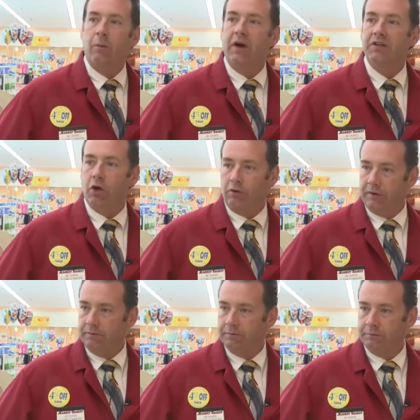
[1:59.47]
when it's over,
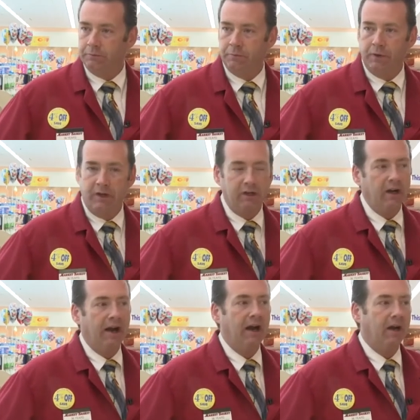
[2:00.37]

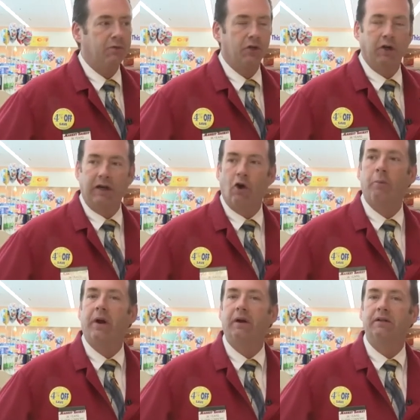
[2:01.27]
and I'm certainly
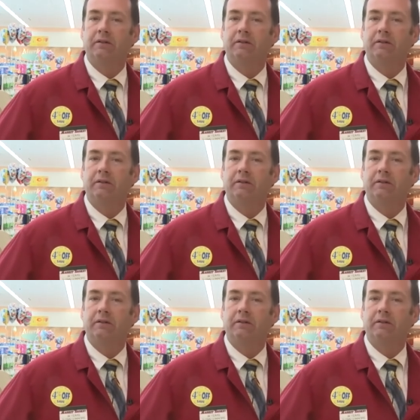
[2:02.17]
hoping